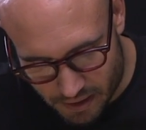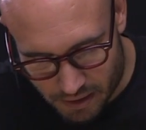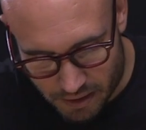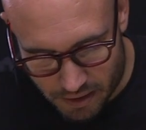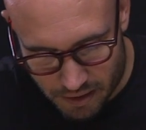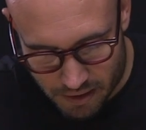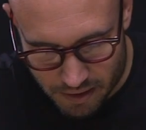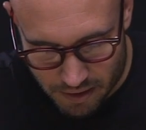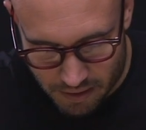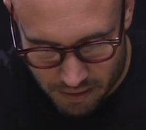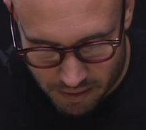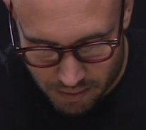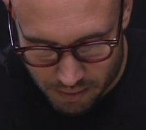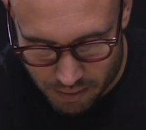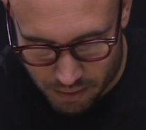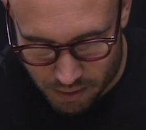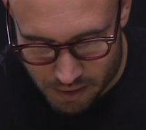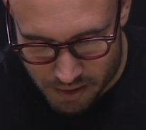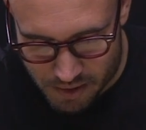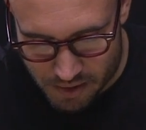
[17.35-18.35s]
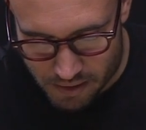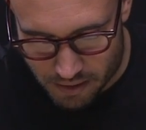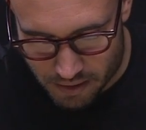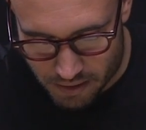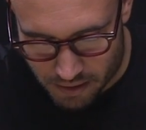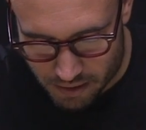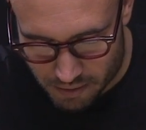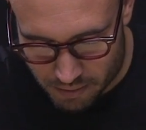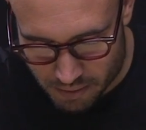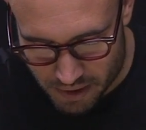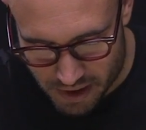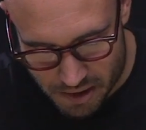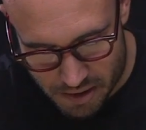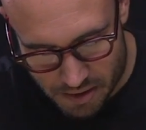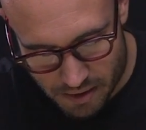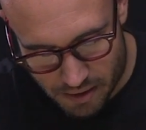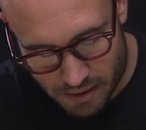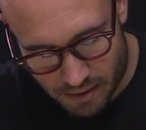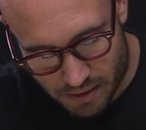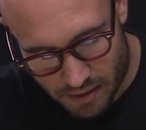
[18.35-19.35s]
a good
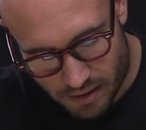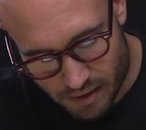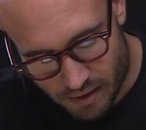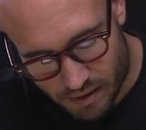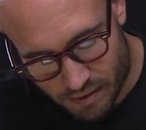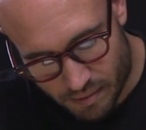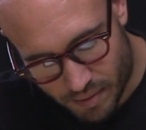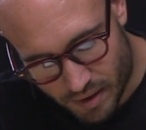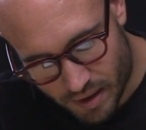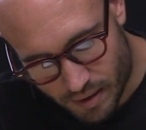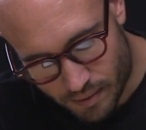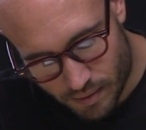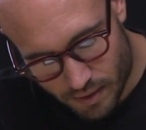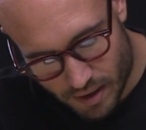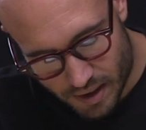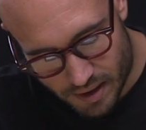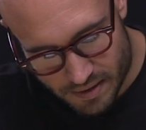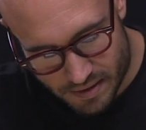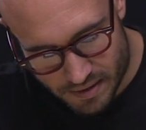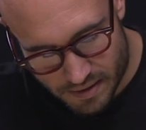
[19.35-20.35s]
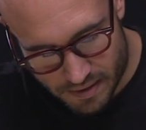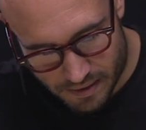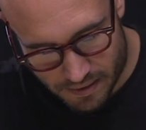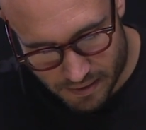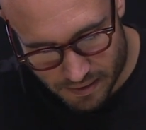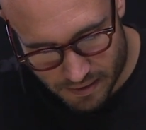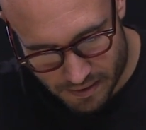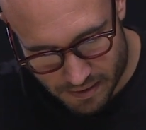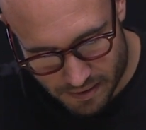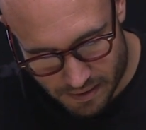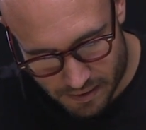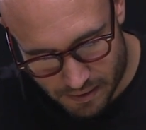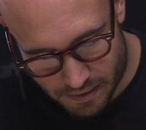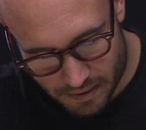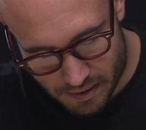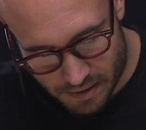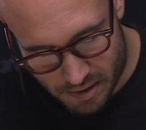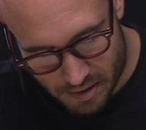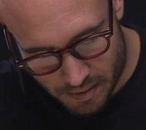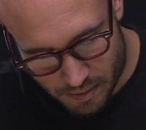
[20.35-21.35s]
picture of Bob Ross. So
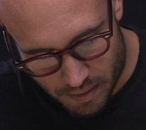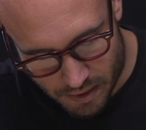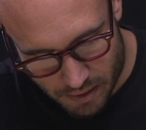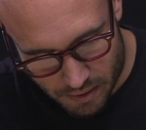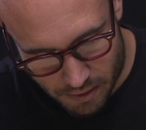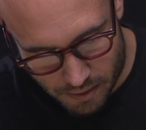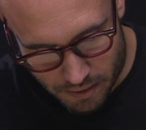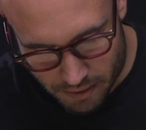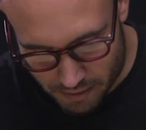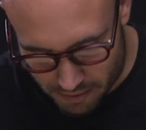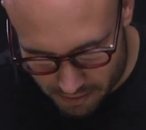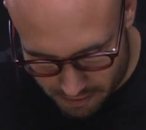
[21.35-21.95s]
let's jump on Google.